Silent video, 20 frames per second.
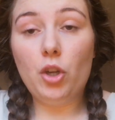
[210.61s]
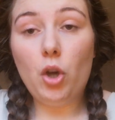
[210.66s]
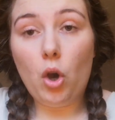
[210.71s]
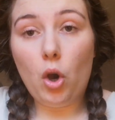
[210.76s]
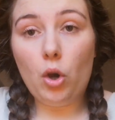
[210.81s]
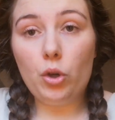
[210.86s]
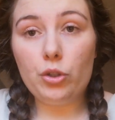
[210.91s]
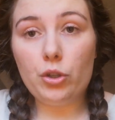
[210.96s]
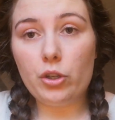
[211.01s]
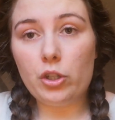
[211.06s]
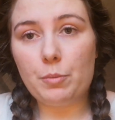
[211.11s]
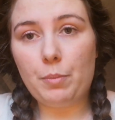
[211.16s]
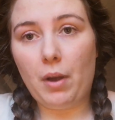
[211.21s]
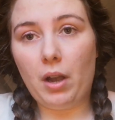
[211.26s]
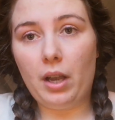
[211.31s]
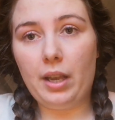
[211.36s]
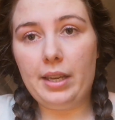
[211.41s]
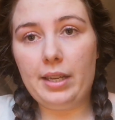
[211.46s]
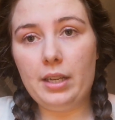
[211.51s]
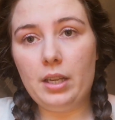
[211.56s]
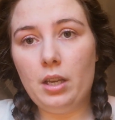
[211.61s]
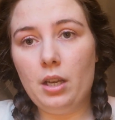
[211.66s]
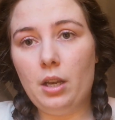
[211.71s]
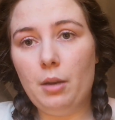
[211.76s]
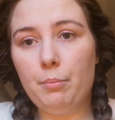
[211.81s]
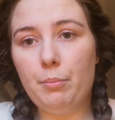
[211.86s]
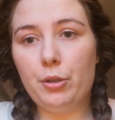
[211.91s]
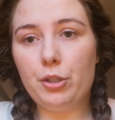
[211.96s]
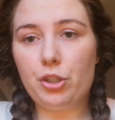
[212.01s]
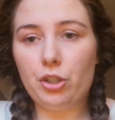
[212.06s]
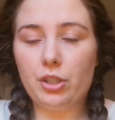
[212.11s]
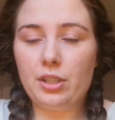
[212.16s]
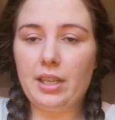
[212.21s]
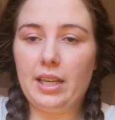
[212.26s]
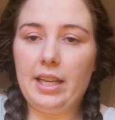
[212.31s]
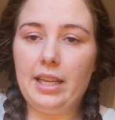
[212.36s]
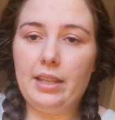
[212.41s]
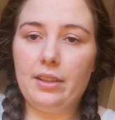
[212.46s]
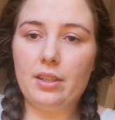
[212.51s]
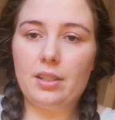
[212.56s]
Not on your spine, but just
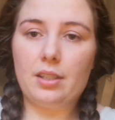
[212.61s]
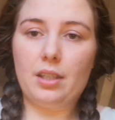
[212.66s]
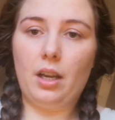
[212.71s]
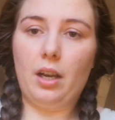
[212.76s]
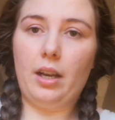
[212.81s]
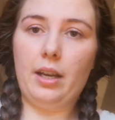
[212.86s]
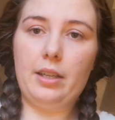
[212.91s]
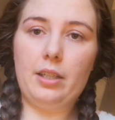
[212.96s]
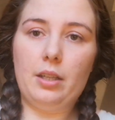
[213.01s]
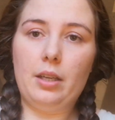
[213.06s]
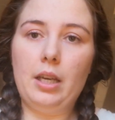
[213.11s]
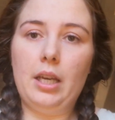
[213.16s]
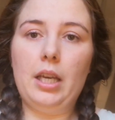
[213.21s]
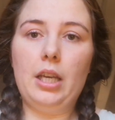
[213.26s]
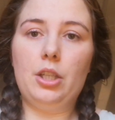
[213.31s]
either side.